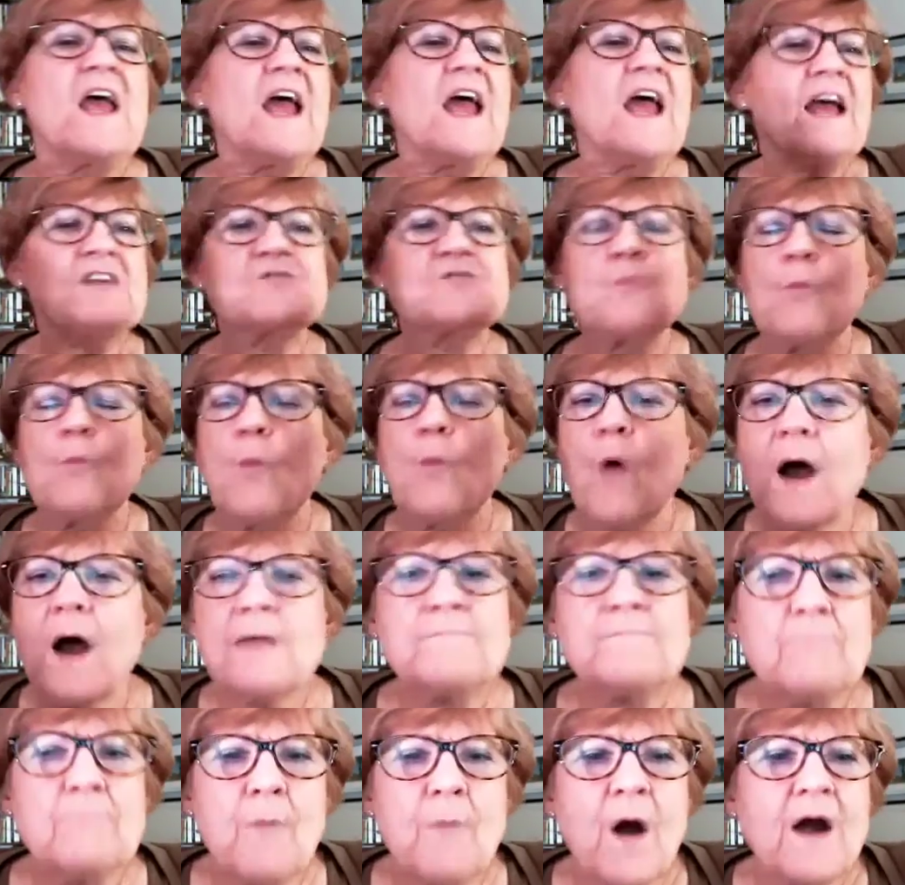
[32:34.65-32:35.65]
as
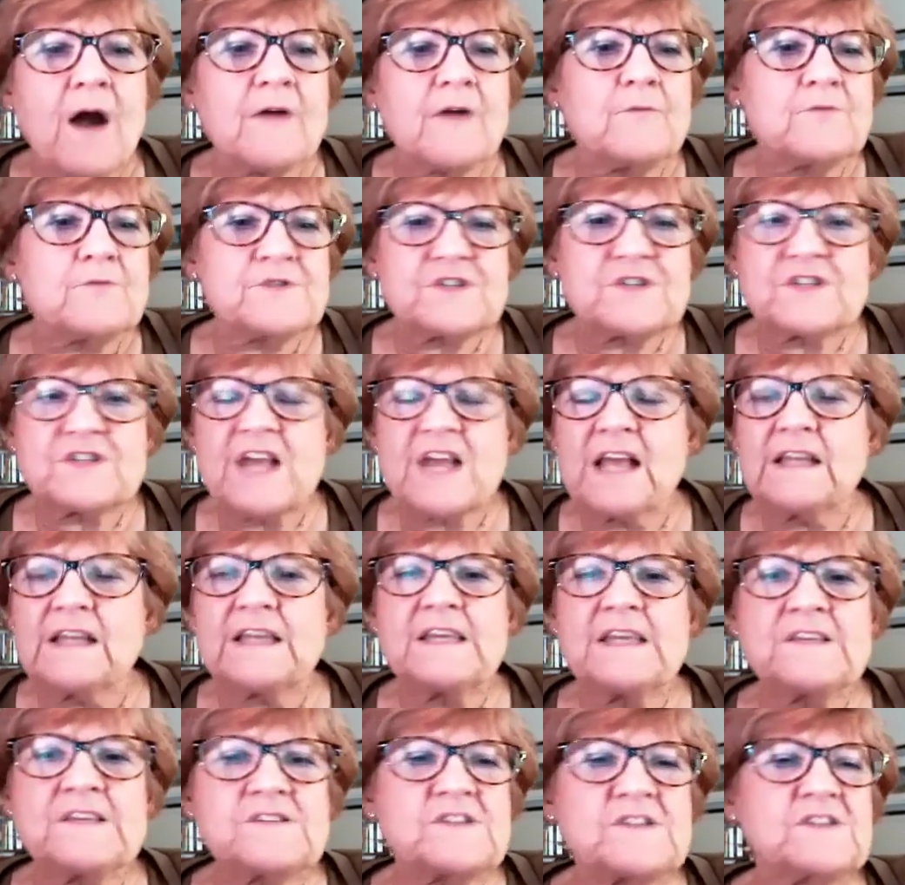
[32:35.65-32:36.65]
what Mark was telling
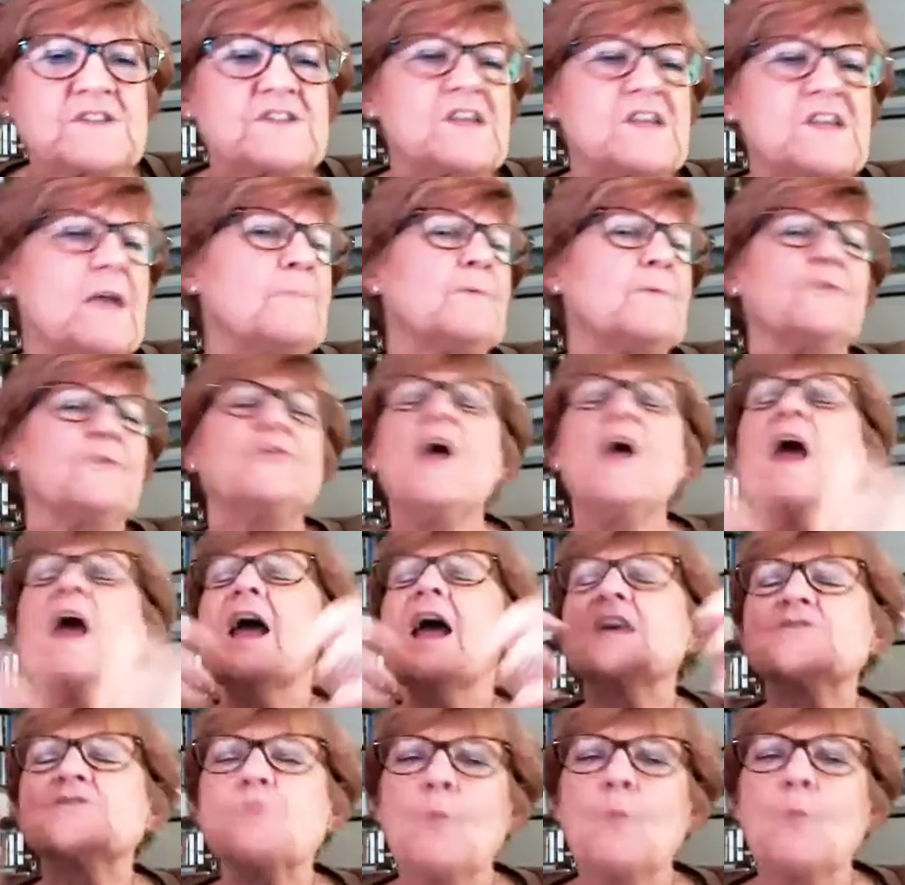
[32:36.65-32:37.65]
his disciples,
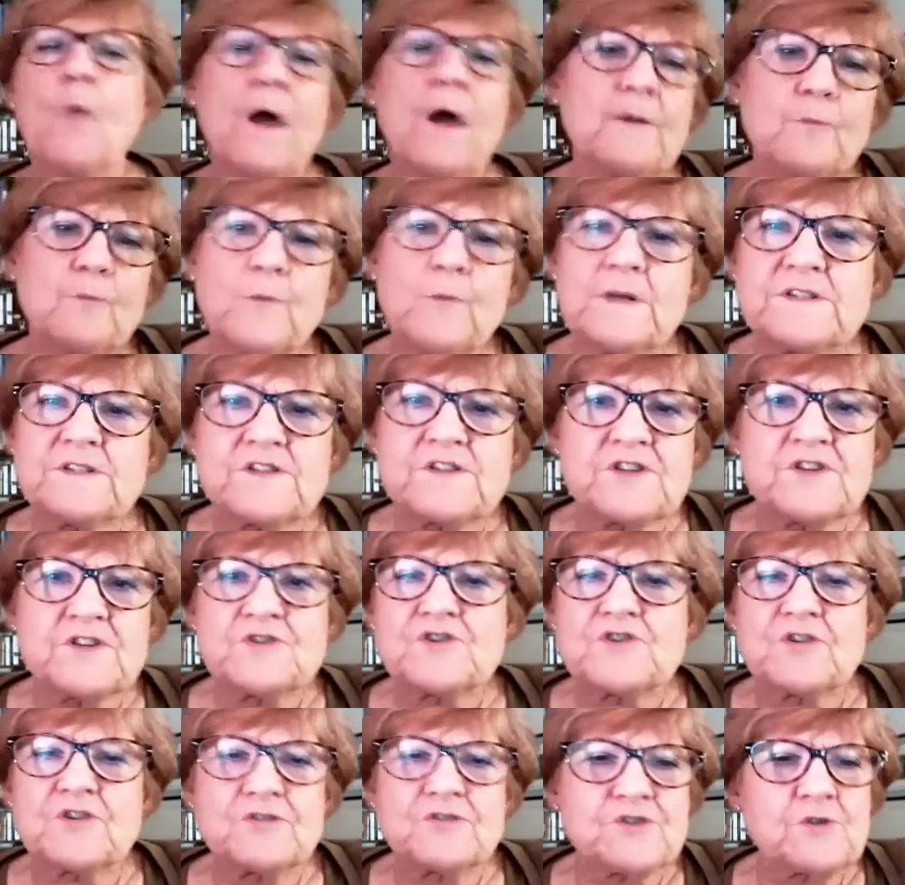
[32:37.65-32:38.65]
as what Winston
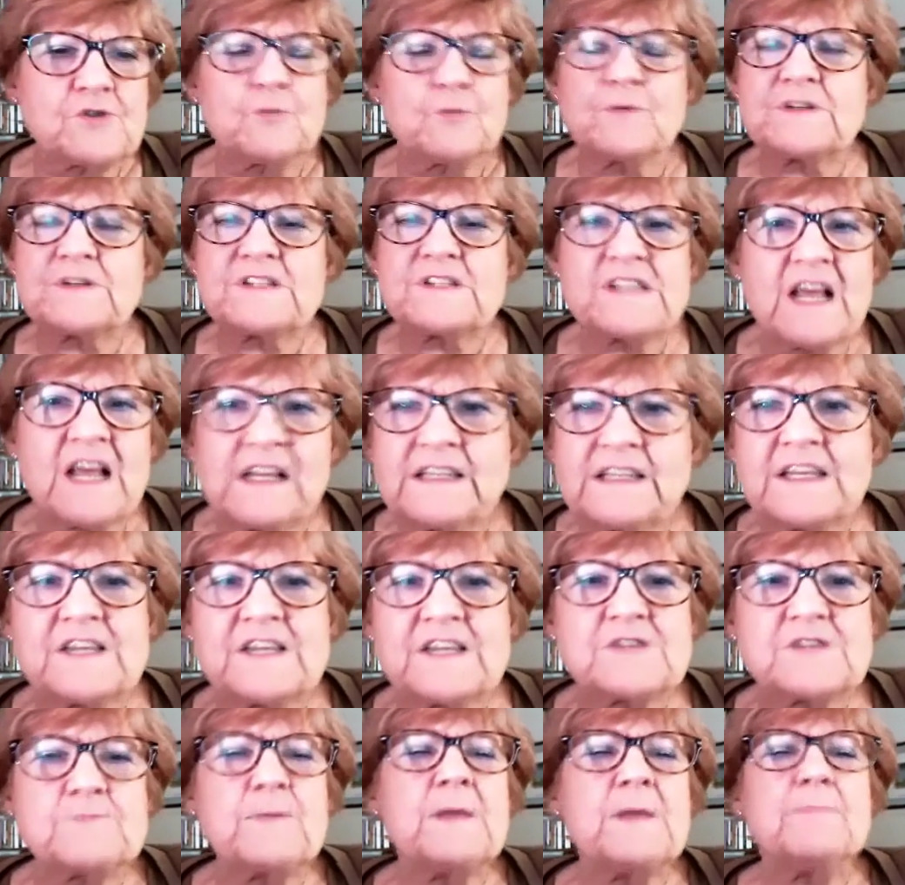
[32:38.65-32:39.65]
Churchill was telling
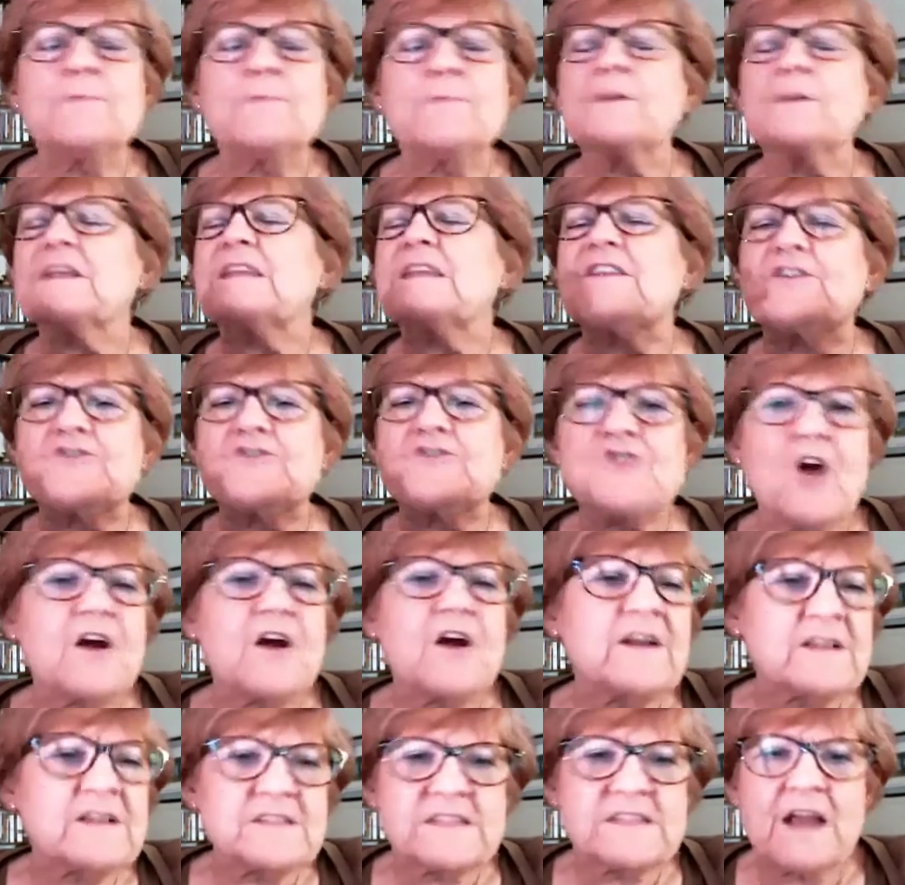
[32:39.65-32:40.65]
his people in the
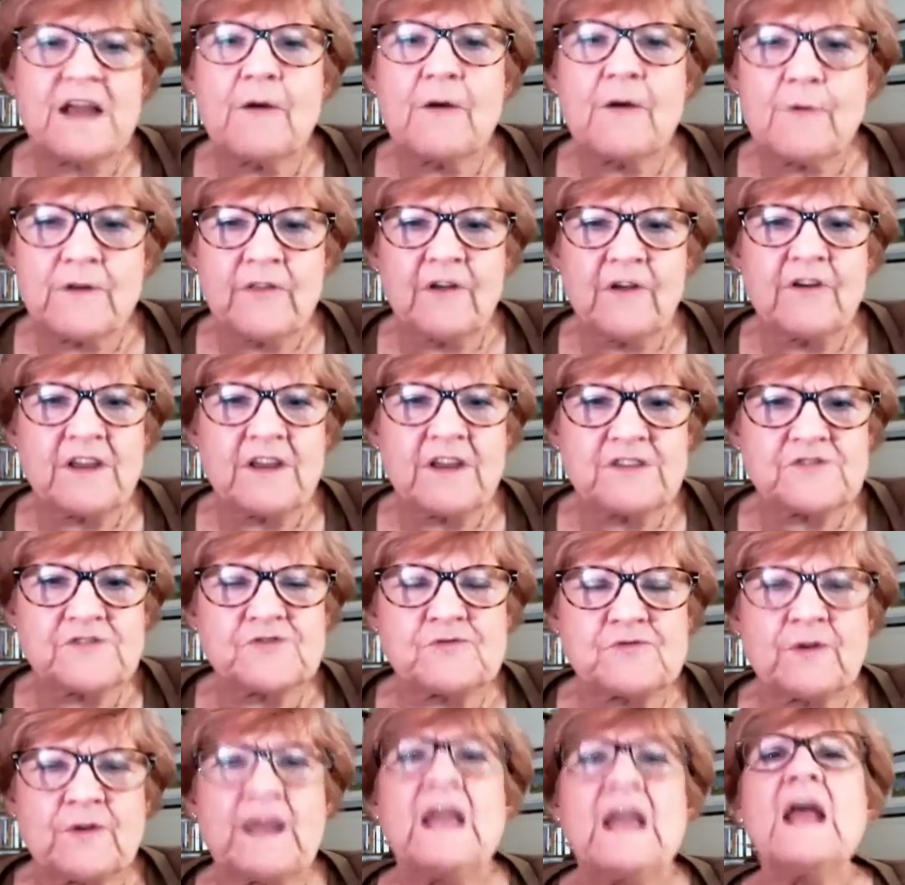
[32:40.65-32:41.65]
darkest hour in their
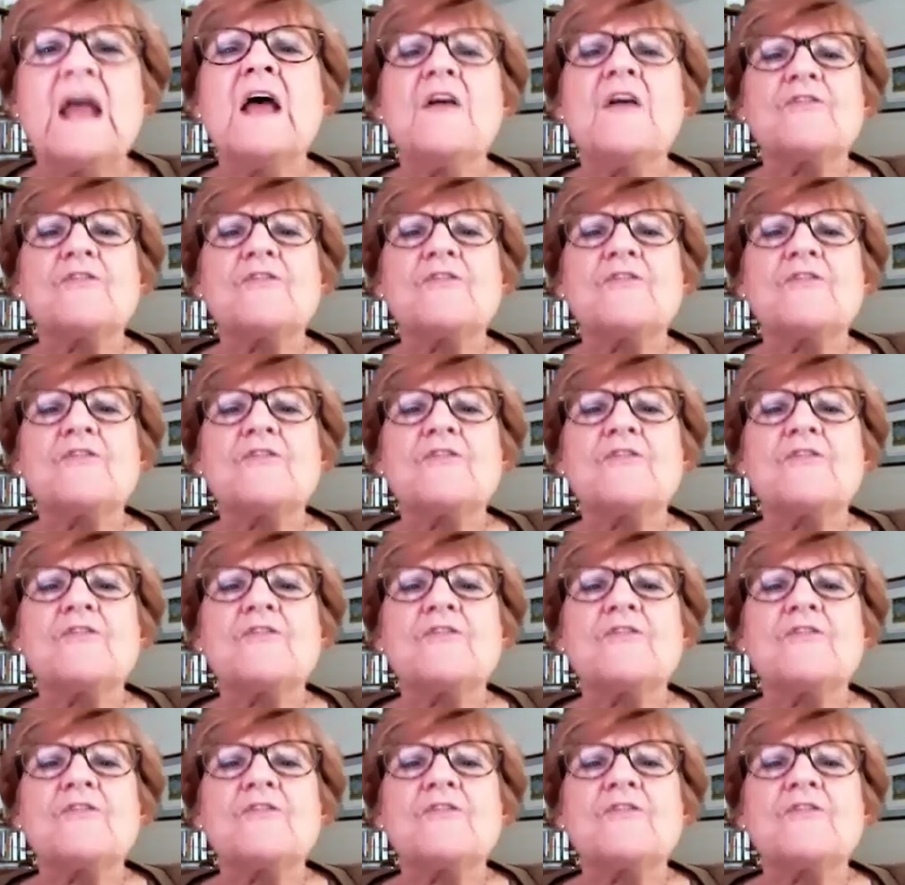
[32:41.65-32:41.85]
history,